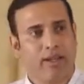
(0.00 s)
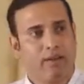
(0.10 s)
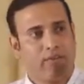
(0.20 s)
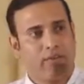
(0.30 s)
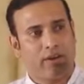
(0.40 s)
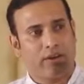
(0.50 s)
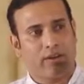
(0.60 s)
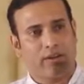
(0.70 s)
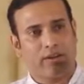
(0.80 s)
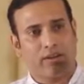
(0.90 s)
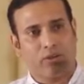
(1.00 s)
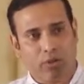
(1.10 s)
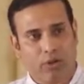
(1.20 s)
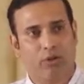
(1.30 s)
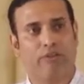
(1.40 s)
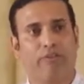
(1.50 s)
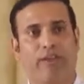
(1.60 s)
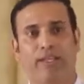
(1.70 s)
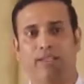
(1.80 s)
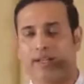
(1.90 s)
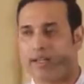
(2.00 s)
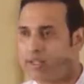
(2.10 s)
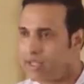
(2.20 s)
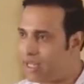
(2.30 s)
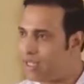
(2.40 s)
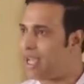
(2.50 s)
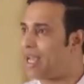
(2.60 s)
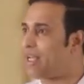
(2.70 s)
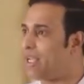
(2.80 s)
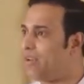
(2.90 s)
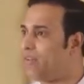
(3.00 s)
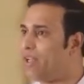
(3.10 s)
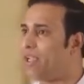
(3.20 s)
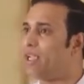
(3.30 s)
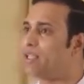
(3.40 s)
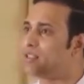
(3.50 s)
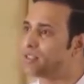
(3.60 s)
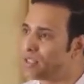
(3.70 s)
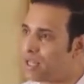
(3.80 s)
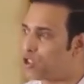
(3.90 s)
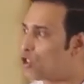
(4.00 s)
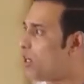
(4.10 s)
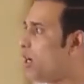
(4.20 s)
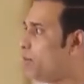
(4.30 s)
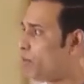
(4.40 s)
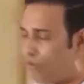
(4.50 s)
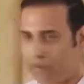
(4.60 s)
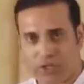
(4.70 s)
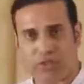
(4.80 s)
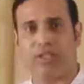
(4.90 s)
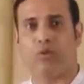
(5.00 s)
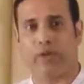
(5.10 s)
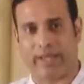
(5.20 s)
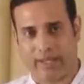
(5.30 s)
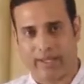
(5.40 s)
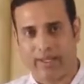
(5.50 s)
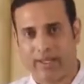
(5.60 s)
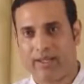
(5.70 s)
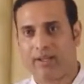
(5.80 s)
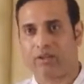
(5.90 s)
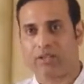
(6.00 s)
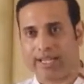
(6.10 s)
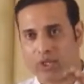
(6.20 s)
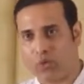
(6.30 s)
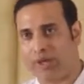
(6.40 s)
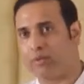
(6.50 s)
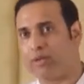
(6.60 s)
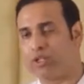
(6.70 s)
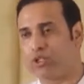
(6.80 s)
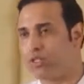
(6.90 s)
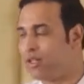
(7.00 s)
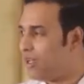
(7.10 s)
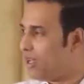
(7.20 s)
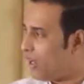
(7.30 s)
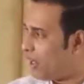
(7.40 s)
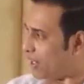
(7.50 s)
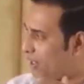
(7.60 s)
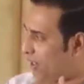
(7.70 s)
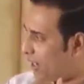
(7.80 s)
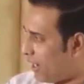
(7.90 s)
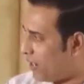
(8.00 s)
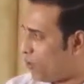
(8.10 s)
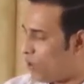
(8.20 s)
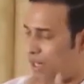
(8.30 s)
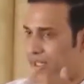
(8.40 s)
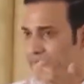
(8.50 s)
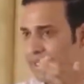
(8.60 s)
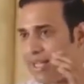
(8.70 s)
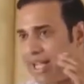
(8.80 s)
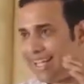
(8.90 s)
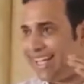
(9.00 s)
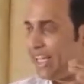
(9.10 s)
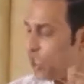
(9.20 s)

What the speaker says: for choreographing the entire evening in such a professional way. Thank you very much. And I wholeheartedly thank each